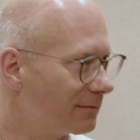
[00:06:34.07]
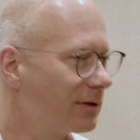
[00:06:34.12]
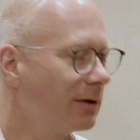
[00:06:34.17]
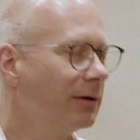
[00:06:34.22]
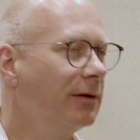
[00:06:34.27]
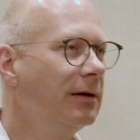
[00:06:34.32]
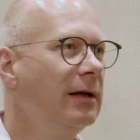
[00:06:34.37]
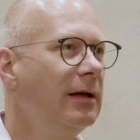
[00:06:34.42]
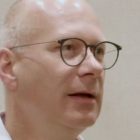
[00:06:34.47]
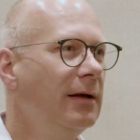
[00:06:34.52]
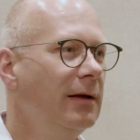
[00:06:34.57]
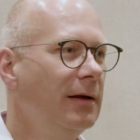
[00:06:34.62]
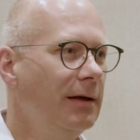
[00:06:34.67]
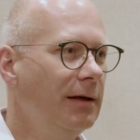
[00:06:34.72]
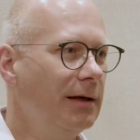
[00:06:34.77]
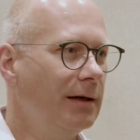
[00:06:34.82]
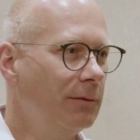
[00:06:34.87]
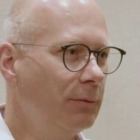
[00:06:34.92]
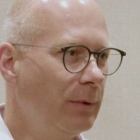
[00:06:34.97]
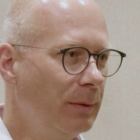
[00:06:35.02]
So
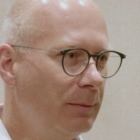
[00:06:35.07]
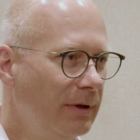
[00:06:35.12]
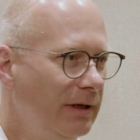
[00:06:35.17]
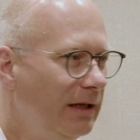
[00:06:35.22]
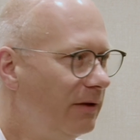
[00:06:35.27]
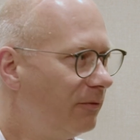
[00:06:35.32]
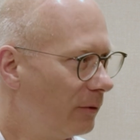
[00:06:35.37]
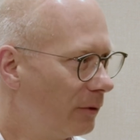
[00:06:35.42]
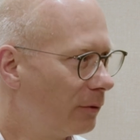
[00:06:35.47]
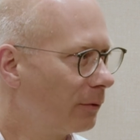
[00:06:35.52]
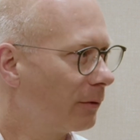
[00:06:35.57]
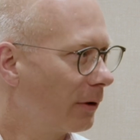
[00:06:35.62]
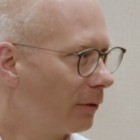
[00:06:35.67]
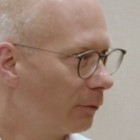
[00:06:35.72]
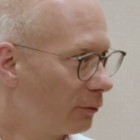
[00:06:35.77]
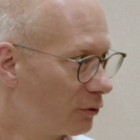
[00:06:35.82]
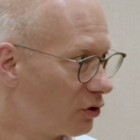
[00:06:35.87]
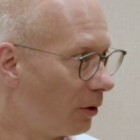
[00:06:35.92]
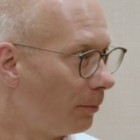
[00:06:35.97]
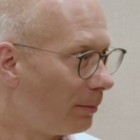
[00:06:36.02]
uh, we believe we're doing a
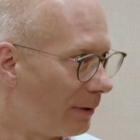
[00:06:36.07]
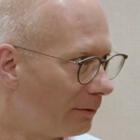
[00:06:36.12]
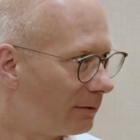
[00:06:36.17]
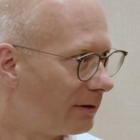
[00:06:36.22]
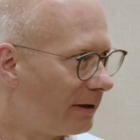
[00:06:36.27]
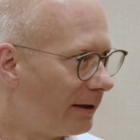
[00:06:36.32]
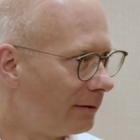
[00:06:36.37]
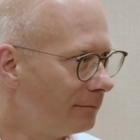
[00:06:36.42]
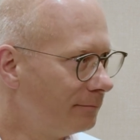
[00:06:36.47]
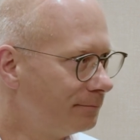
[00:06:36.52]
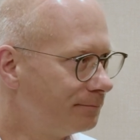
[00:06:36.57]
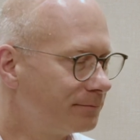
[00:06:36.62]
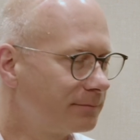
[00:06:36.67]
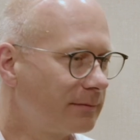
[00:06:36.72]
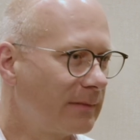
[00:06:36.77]
good job out there.